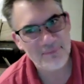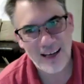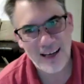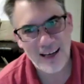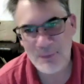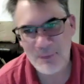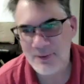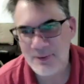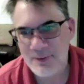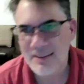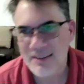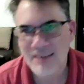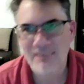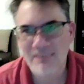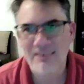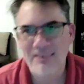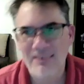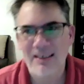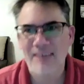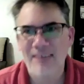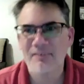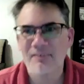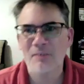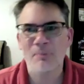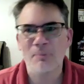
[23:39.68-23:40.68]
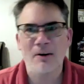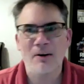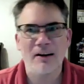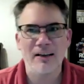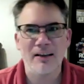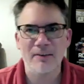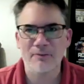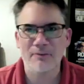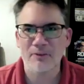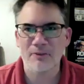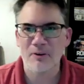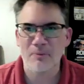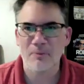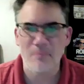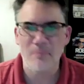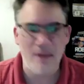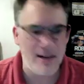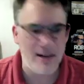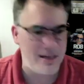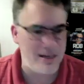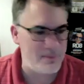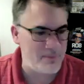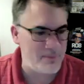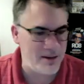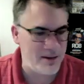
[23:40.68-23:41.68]
i've been telling everybody for
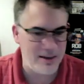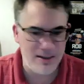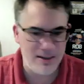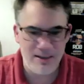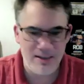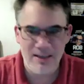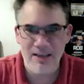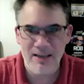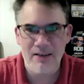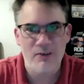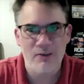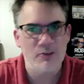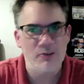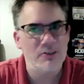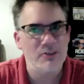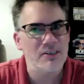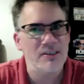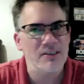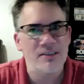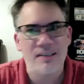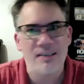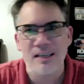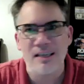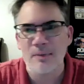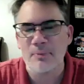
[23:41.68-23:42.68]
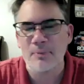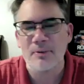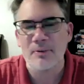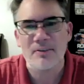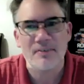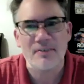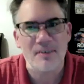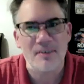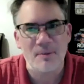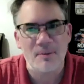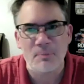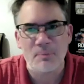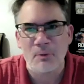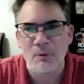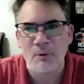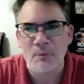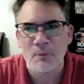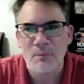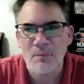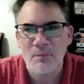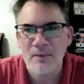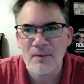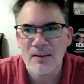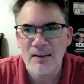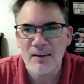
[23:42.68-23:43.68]
many many years just keep it simple
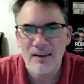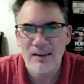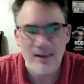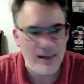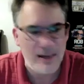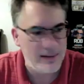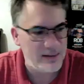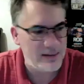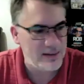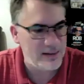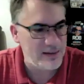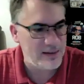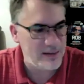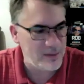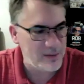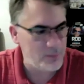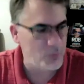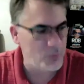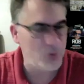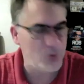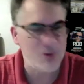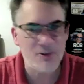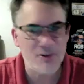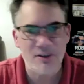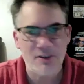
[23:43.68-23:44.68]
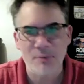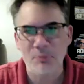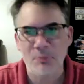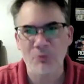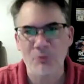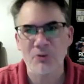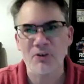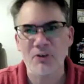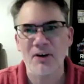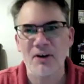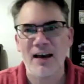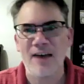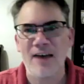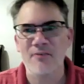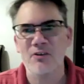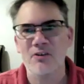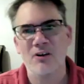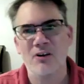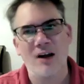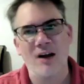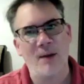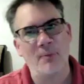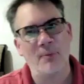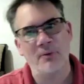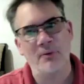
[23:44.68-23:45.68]
and the, the, more simple you have
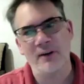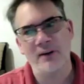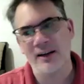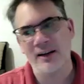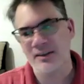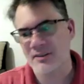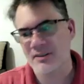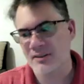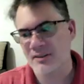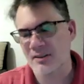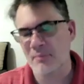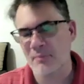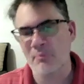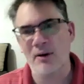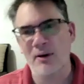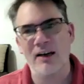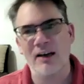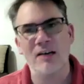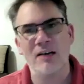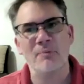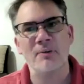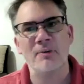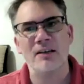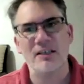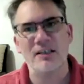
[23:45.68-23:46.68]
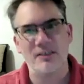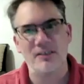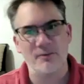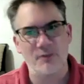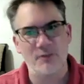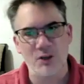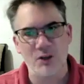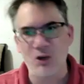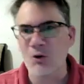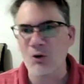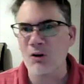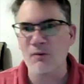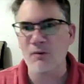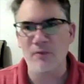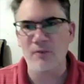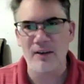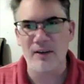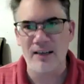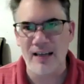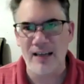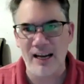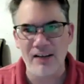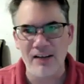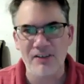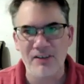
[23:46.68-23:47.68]
your operation, the better, because if you go on
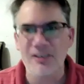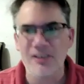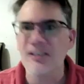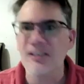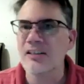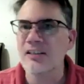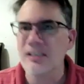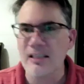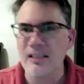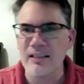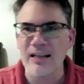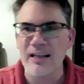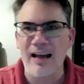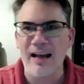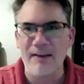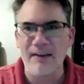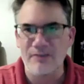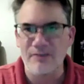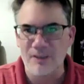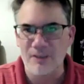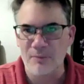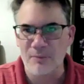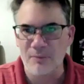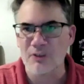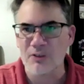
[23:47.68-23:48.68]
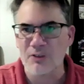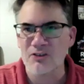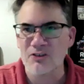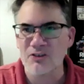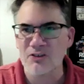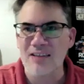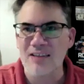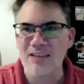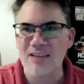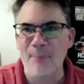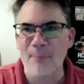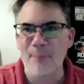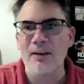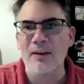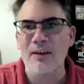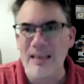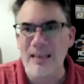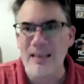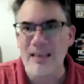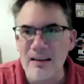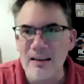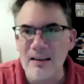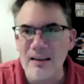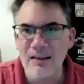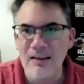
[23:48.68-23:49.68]
vacation and you need to have someone step
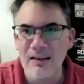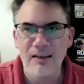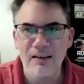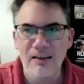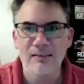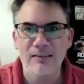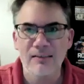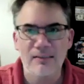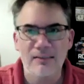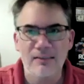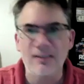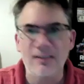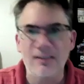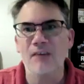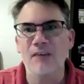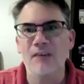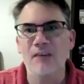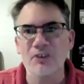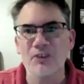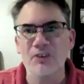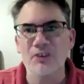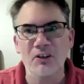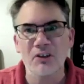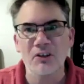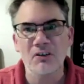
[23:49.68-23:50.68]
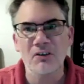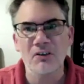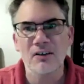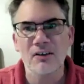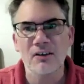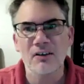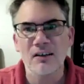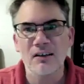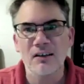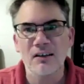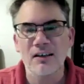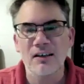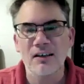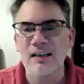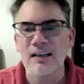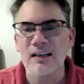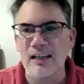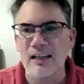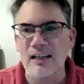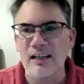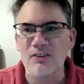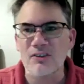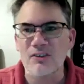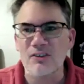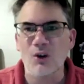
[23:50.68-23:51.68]
in to cover you,
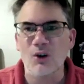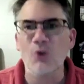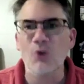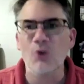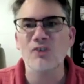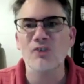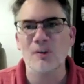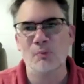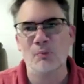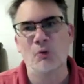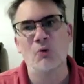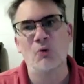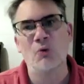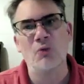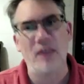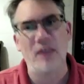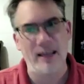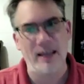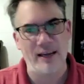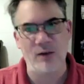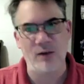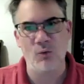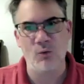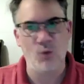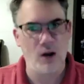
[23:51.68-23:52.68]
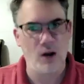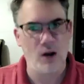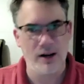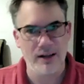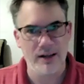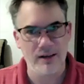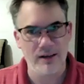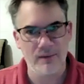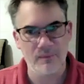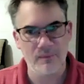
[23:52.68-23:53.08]
it's so simple they can run it.